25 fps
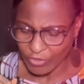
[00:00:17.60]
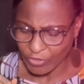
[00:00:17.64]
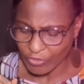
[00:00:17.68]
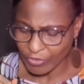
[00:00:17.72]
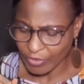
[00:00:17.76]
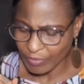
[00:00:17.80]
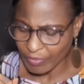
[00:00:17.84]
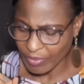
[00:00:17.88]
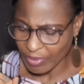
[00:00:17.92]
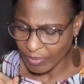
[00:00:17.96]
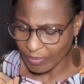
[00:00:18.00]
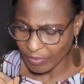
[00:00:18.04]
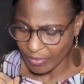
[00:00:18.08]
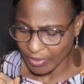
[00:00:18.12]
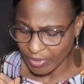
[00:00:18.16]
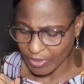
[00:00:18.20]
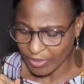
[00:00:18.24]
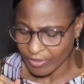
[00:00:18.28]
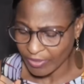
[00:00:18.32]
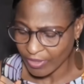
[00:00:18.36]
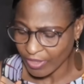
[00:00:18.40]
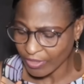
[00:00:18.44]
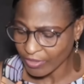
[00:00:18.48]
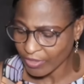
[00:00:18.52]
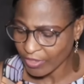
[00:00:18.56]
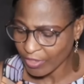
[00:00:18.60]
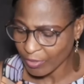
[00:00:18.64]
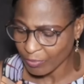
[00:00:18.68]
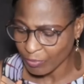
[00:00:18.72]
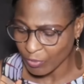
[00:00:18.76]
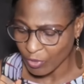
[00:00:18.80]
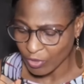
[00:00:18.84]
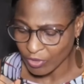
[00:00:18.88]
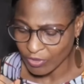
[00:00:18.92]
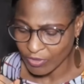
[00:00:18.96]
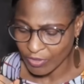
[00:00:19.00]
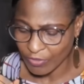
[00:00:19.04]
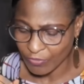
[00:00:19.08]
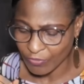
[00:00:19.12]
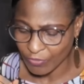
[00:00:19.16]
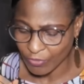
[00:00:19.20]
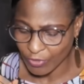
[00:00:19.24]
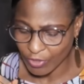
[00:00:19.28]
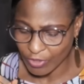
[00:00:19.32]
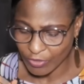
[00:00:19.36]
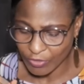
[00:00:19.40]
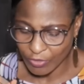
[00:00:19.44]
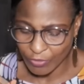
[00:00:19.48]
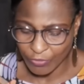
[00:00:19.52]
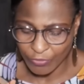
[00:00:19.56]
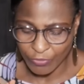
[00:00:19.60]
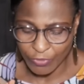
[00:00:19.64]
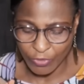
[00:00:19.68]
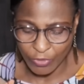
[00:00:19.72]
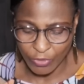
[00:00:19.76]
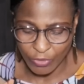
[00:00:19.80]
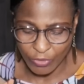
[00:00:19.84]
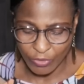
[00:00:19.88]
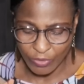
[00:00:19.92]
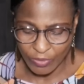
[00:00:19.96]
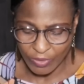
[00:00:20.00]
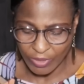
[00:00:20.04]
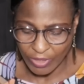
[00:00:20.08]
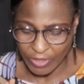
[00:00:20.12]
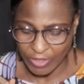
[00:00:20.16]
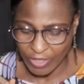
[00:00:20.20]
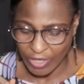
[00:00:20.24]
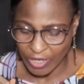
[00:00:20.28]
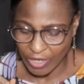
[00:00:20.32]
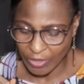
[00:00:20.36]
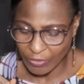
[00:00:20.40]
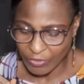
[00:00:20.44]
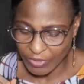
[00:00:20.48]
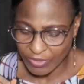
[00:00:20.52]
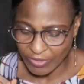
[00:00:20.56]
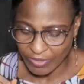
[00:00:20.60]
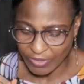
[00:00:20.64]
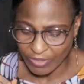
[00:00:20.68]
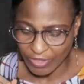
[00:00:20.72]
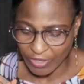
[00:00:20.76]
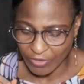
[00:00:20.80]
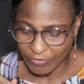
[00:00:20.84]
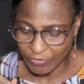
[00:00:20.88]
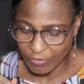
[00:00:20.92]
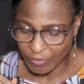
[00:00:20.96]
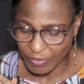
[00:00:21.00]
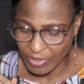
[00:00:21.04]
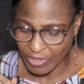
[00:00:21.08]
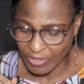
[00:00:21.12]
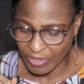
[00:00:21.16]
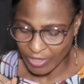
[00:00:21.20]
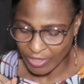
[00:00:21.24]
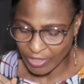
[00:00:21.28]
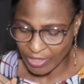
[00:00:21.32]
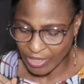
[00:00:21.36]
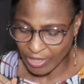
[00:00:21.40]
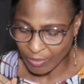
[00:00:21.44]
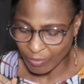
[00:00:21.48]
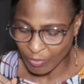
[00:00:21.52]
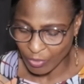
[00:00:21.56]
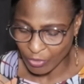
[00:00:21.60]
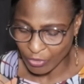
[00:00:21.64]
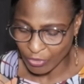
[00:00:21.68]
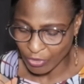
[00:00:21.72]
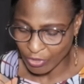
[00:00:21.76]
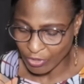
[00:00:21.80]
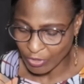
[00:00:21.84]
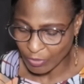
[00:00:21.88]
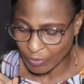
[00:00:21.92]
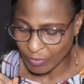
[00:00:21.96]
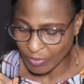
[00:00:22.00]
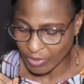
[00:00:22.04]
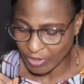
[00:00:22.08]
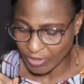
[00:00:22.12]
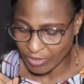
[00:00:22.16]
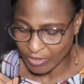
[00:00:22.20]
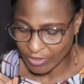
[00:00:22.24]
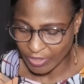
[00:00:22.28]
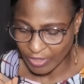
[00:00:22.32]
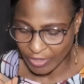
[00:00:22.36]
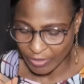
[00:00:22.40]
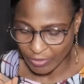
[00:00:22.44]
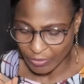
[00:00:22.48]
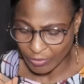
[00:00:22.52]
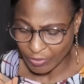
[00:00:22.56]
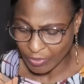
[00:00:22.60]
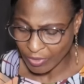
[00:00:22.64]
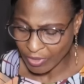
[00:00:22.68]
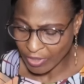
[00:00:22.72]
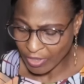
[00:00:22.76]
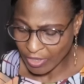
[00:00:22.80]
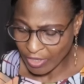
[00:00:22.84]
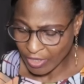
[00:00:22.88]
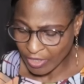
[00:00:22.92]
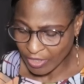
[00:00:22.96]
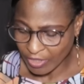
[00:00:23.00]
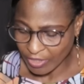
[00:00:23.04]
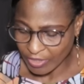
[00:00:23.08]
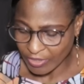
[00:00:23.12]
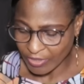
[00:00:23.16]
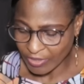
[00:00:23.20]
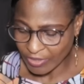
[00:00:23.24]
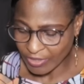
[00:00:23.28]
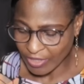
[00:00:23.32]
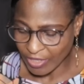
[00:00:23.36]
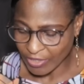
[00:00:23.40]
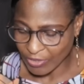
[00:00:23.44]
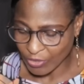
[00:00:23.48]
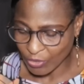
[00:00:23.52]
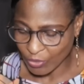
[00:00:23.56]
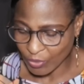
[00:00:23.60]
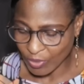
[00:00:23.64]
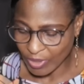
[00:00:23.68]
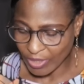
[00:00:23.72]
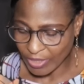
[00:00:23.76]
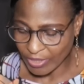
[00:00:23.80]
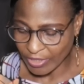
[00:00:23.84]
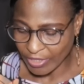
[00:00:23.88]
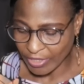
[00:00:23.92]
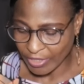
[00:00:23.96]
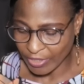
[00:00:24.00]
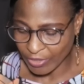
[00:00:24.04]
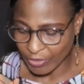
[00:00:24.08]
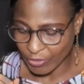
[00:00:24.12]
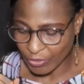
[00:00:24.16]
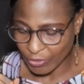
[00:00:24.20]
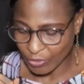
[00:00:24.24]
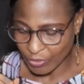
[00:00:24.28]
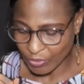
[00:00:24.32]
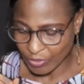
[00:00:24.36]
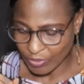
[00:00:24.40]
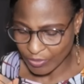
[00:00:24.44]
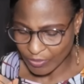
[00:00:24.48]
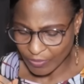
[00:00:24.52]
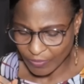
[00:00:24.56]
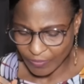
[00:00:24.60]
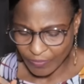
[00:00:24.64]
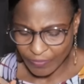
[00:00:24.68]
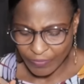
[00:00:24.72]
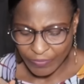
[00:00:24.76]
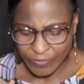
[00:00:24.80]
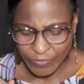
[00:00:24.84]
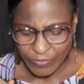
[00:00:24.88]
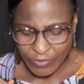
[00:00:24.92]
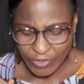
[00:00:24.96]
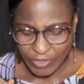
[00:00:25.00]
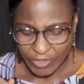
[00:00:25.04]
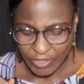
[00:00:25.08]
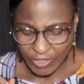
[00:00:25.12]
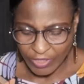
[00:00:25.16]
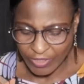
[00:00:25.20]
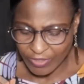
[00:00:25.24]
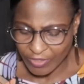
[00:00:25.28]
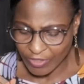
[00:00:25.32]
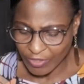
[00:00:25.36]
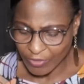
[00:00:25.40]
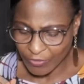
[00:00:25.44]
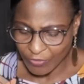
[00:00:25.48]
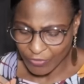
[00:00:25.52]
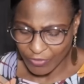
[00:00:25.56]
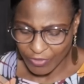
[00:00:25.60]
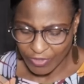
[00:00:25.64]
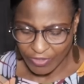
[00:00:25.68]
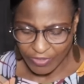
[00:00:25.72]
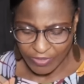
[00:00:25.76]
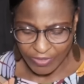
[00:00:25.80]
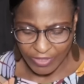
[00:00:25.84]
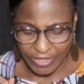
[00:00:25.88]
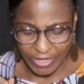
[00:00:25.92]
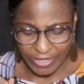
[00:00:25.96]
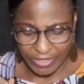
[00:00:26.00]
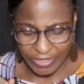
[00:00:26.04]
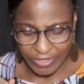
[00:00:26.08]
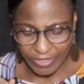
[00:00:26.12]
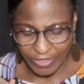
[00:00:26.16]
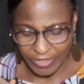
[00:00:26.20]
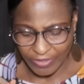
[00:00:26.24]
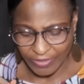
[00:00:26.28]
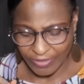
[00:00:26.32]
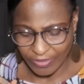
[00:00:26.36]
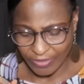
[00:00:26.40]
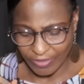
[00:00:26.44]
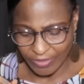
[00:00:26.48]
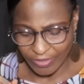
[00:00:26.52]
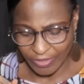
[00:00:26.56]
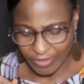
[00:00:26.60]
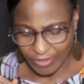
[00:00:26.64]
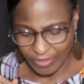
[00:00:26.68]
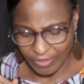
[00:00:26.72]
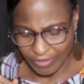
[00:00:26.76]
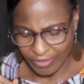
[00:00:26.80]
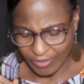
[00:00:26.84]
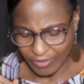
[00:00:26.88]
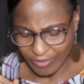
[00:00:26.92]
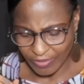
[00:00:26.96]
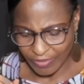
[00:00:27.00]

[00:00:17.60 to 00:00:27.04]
remember that hypnotic voice of yours and how it served me an amorous meltdown in sensual echoes. It still feels like yesterday.